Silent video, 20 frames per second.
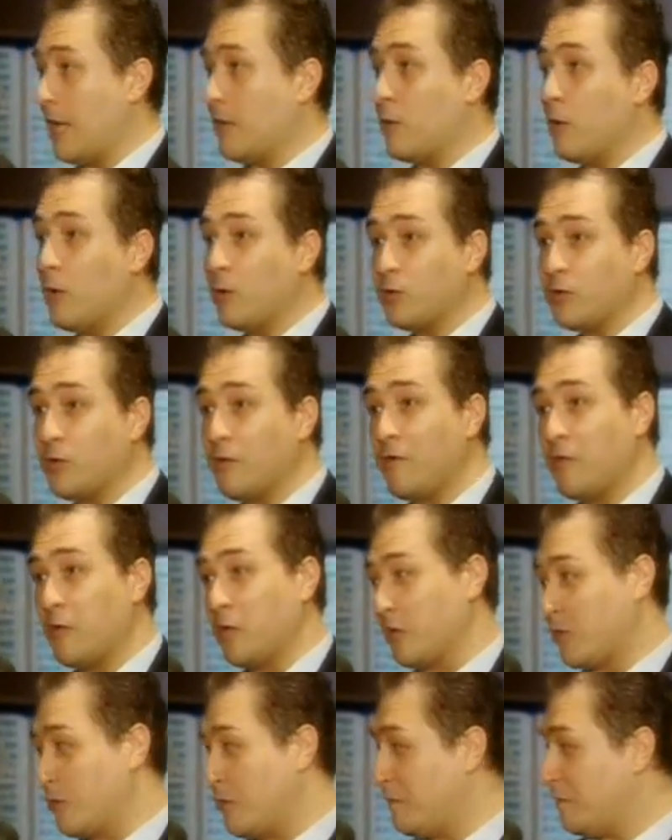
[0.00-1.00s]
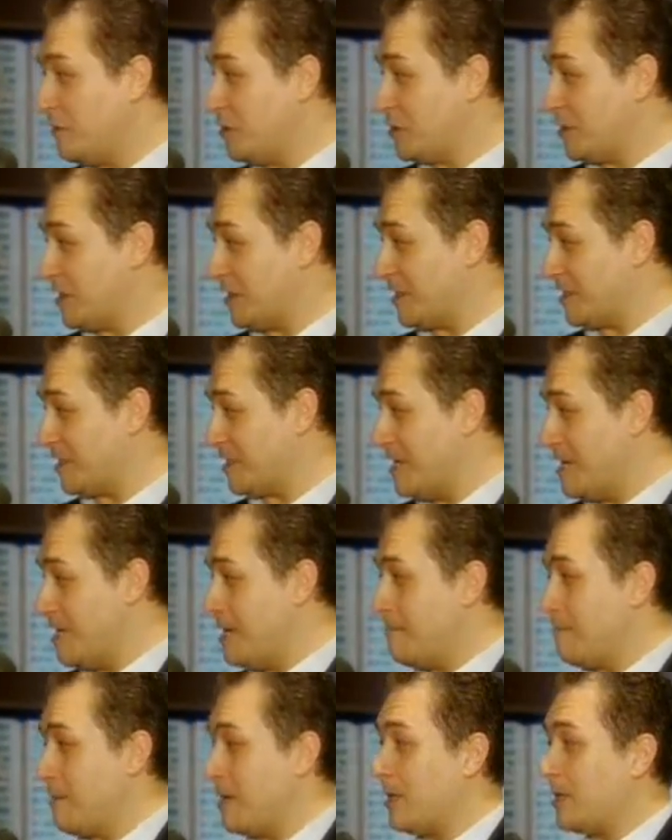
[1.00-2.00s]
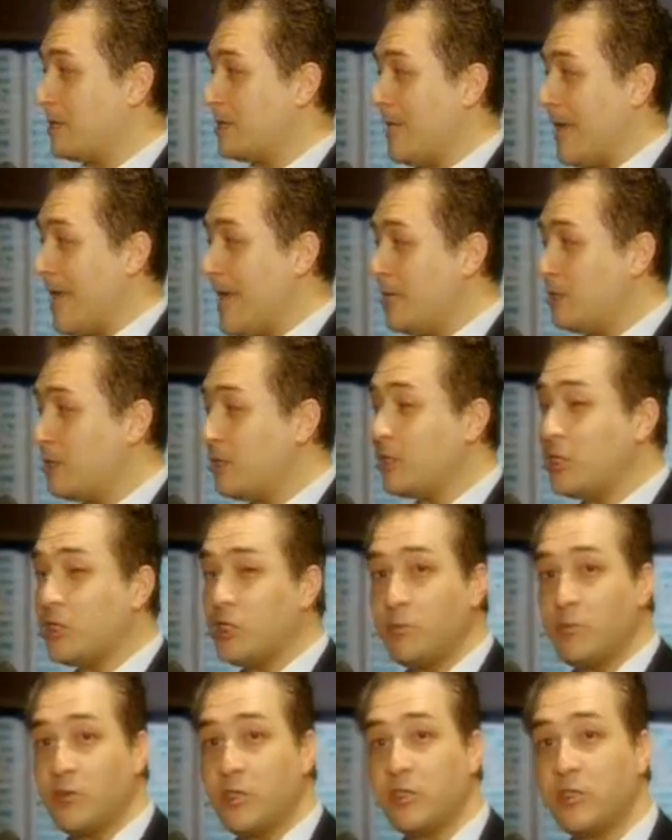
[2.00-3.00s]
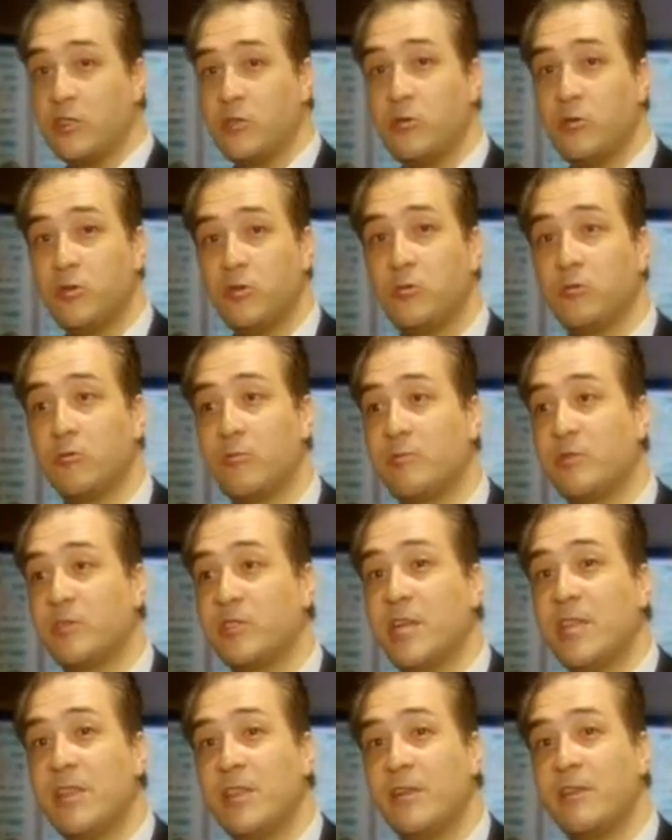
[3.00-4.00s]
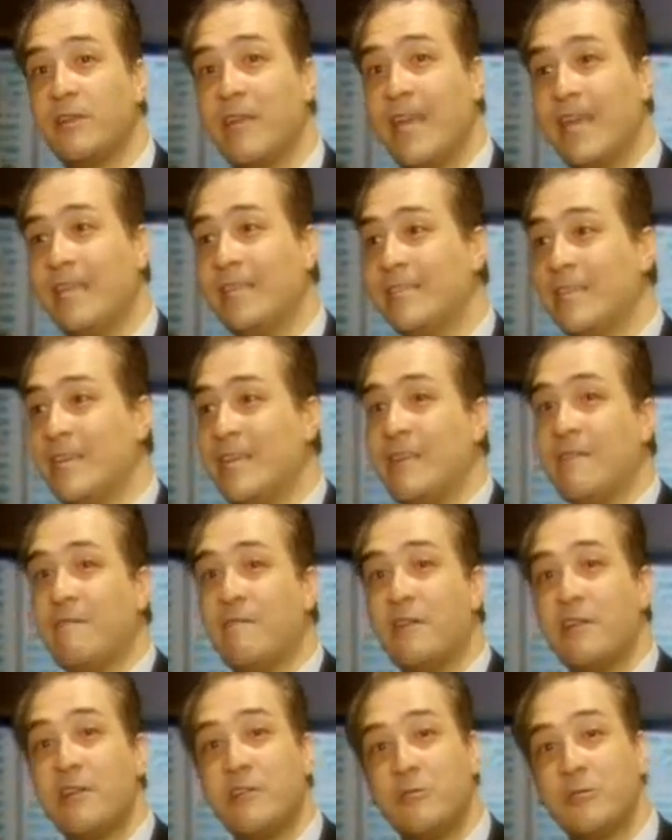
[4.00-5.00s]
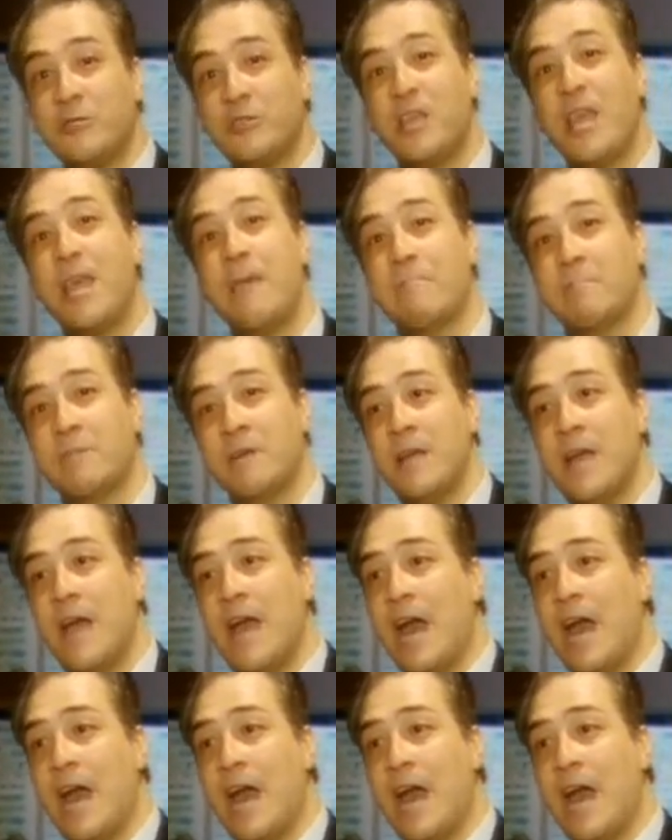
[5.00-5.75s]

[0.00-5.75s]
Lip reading: And also for the officials, because the ancient Egyptians used to represent their kings in a very good shape.